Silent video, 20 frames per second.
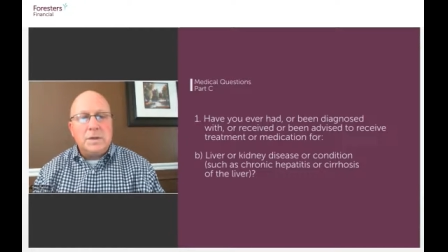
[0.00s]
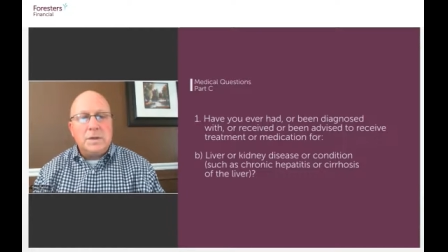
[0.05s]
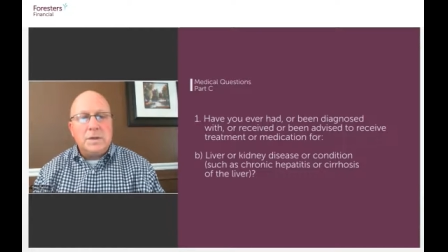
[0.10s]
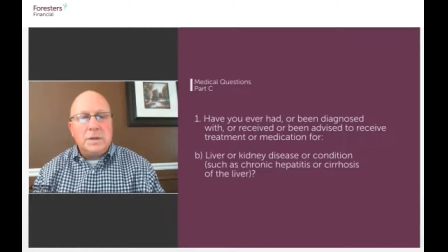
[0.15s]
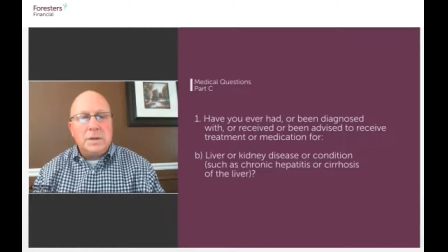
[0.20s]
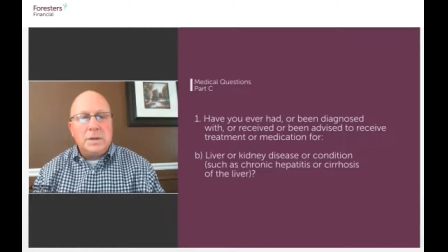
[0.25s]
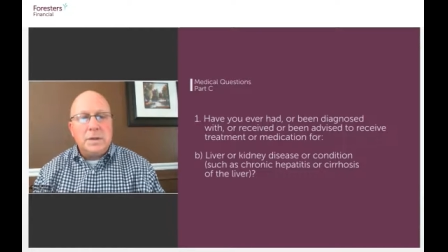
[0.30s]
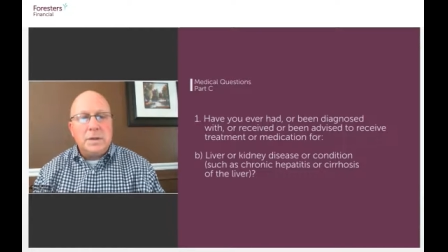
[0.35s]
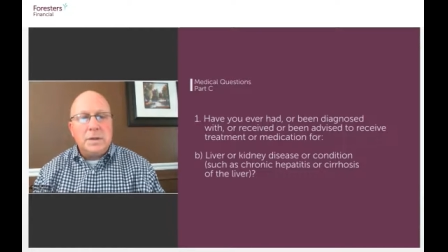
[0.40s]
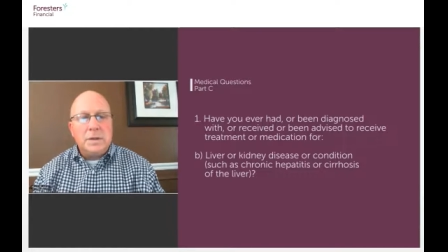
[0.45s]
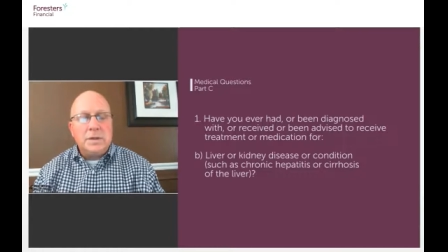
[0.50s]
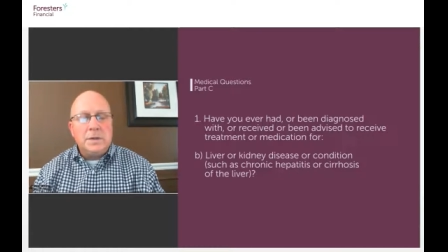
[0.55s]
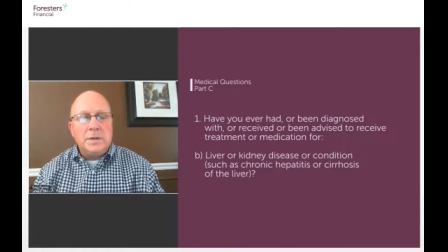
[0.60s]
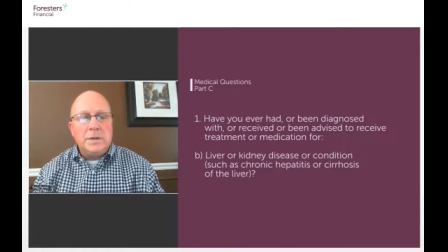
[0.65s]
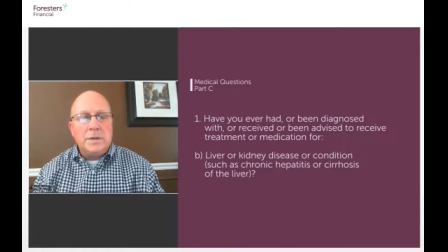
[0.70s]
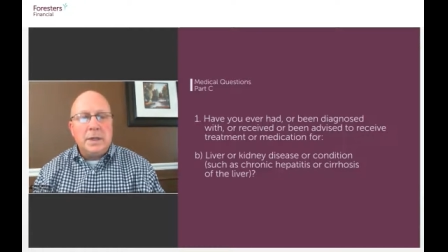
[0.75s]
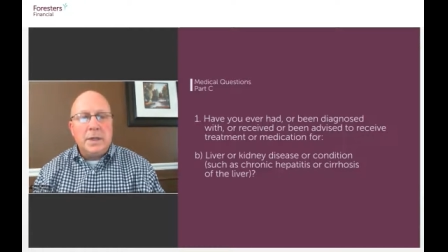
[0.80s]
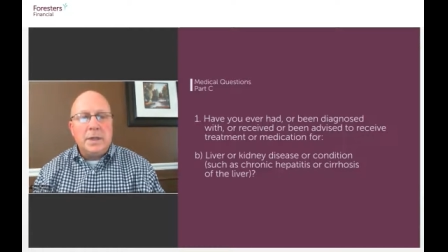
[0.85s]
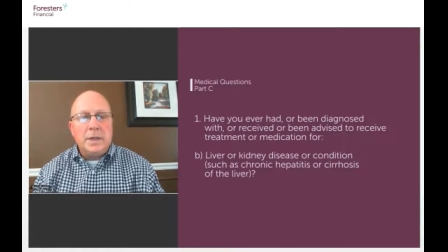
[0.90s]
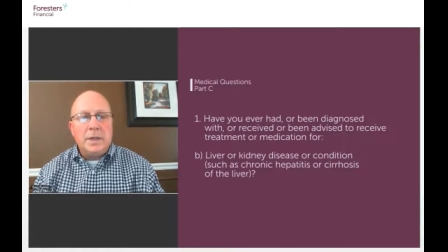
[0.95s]

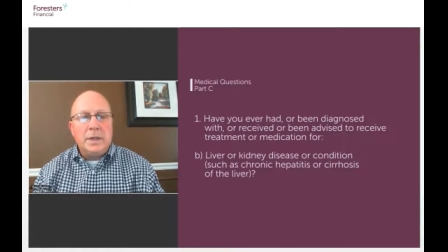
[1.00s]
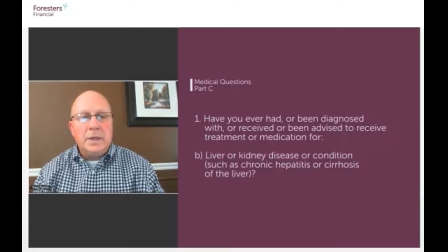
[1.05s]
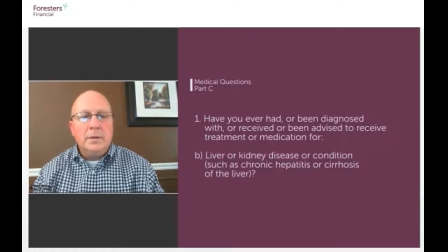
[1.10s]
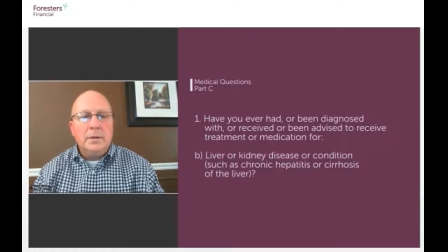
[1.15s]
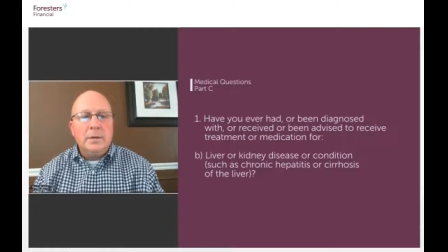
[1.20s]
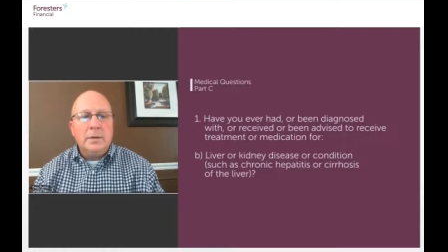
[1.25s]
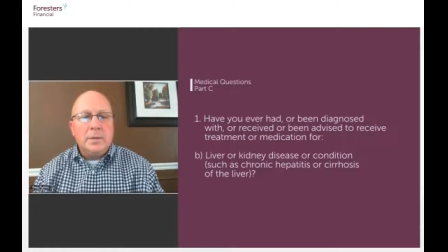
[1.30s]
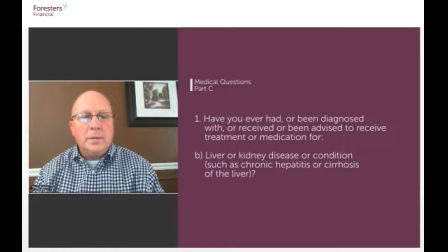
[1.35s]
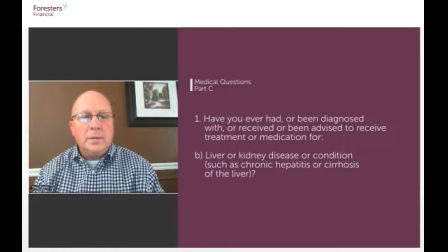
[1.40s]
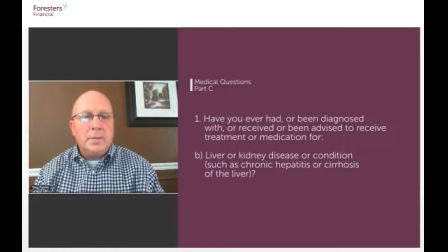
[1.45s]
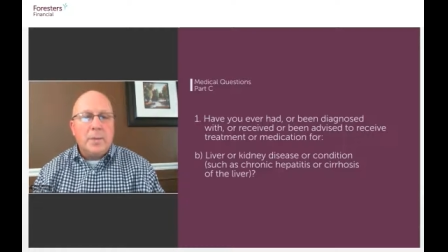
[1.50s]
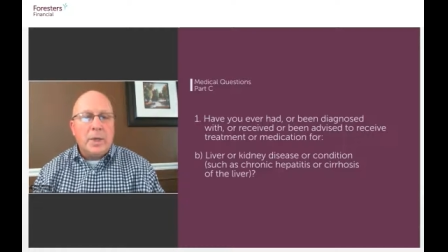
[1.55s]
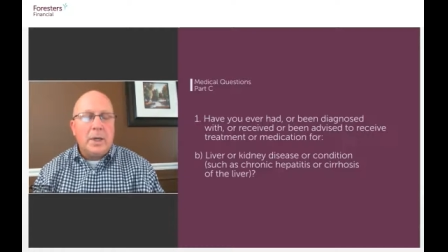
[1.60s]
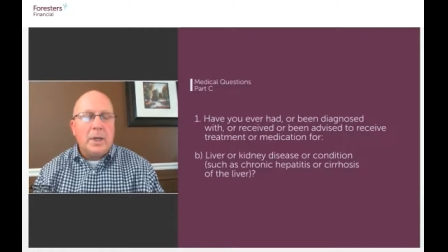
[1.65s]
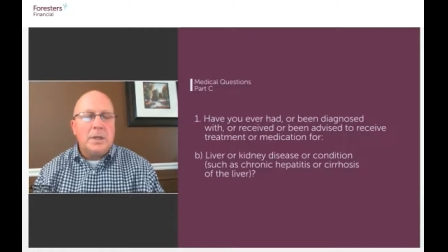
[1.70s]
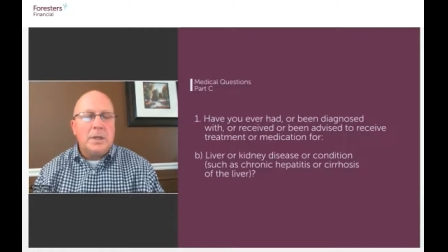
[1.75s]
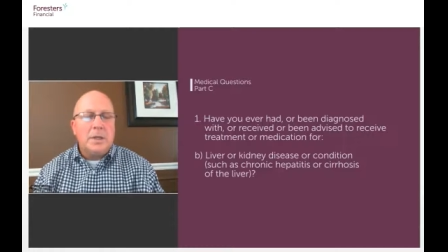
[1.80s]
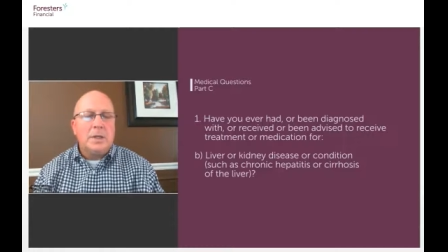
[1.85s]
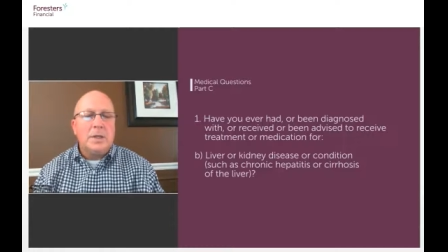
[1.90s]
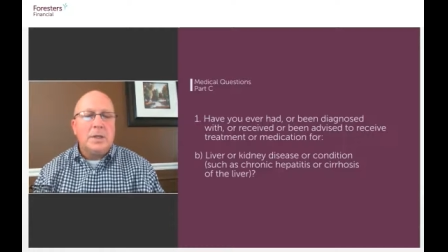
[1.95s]
disease is not nearly as
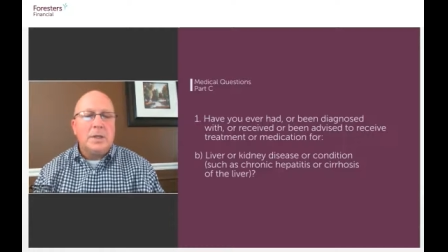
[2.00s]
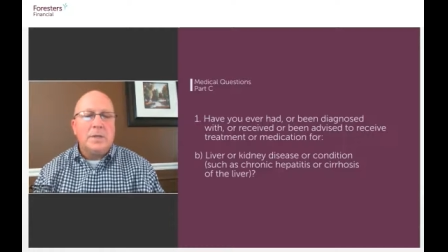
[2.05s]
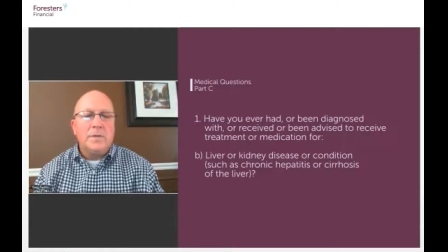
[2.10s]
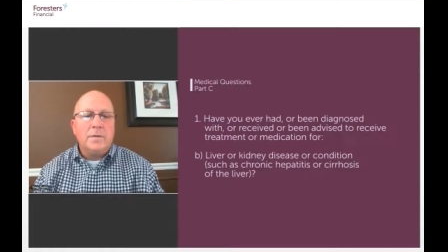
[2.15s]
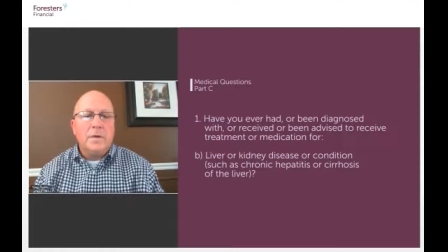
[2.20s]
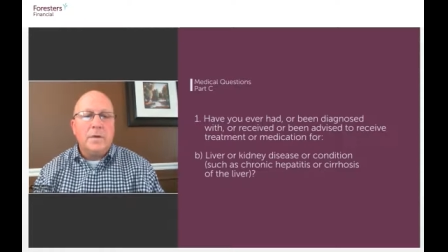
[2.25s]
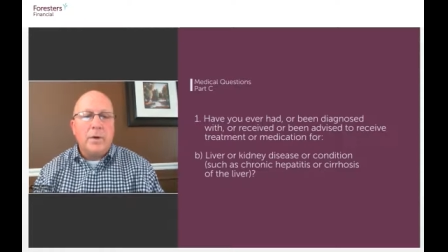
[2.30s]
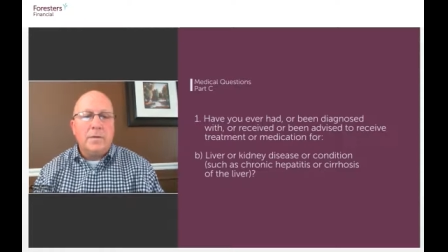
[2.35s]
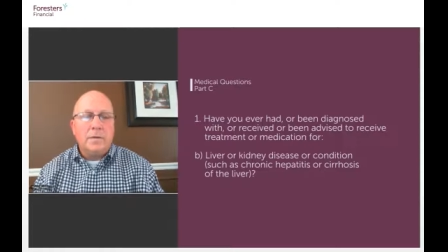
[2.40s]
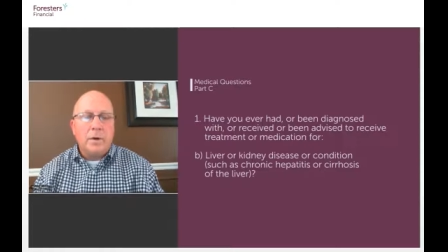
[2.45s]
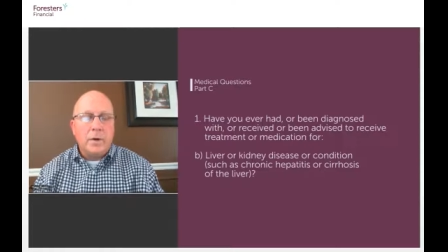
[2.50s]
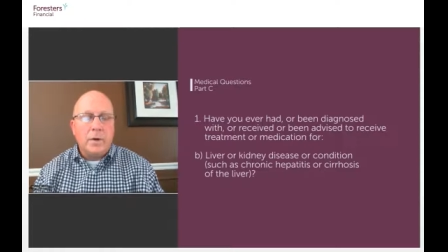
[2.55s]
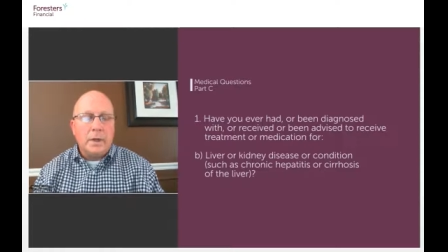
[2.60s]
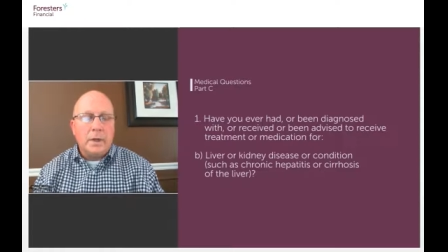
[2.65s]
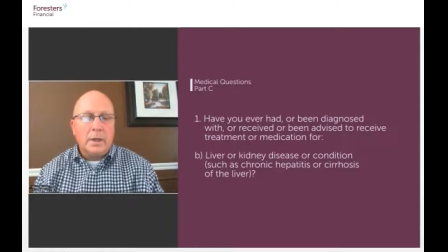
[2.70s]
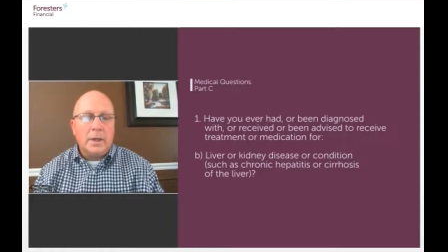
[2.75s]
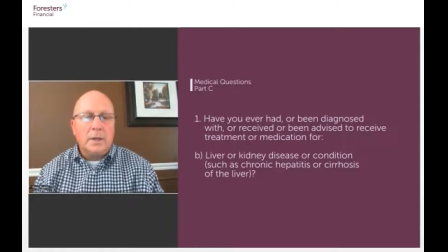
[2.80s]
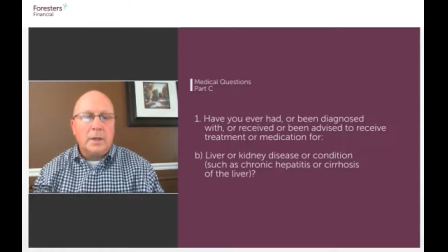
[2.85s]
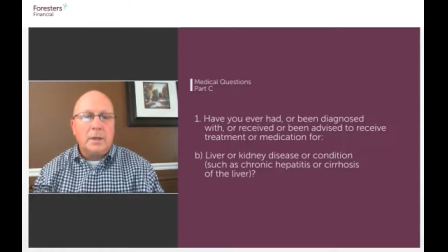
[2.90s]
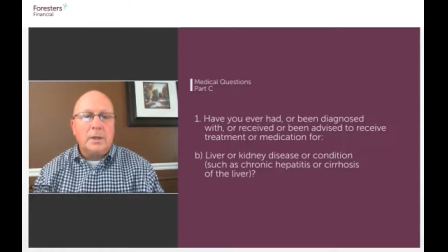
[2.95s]
bad as stage 5
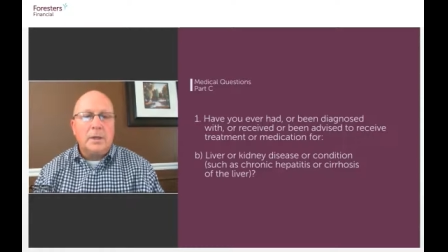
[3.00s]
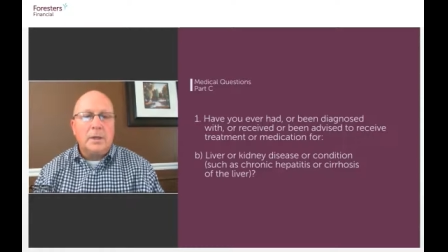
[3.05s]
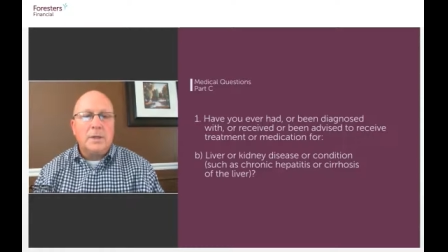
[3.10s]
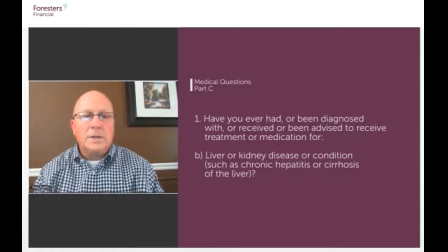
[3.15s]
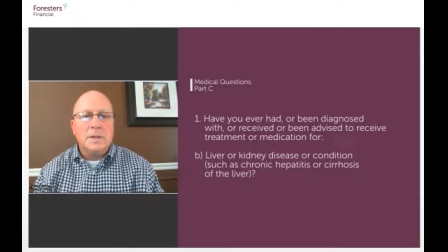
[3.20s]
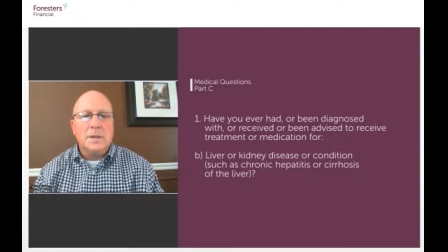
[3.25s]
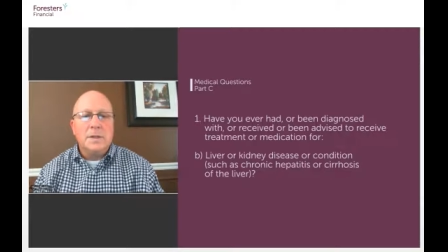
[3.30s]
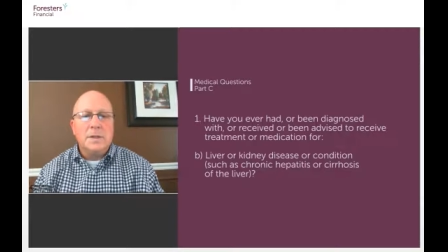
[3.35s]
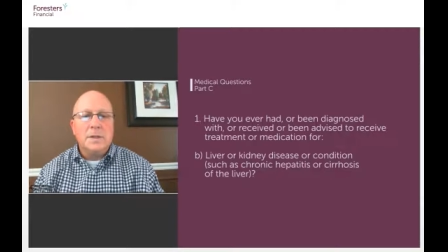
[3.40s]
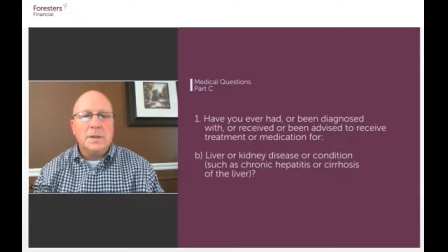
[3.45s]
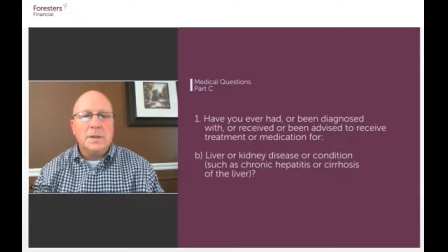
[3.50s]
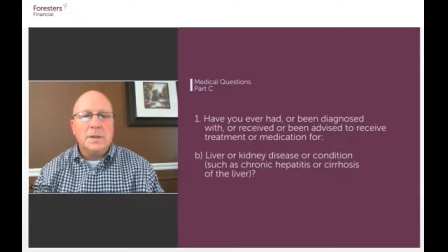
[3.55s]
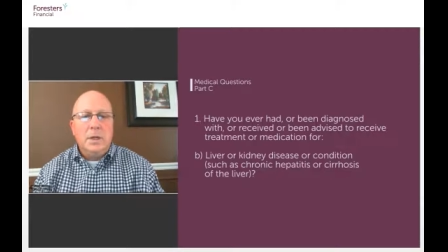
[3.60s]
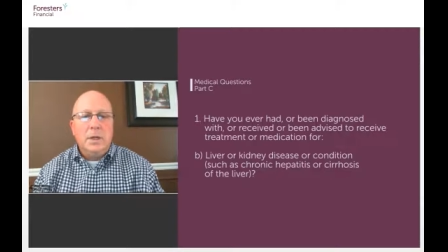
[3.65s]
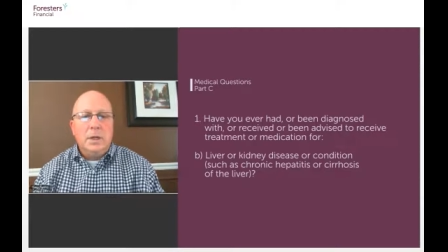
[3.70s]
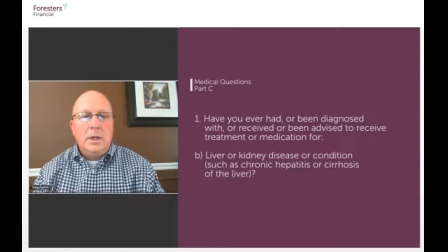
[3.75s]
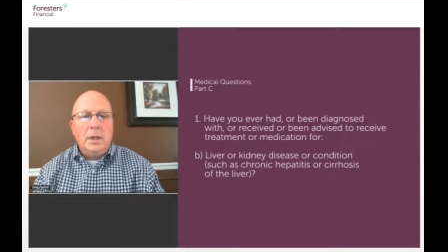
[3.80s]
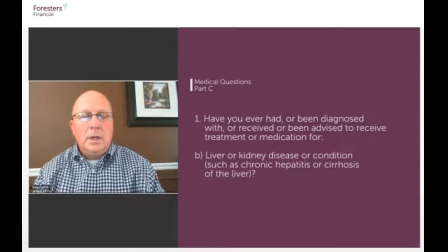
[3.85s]
chronic kidney disease.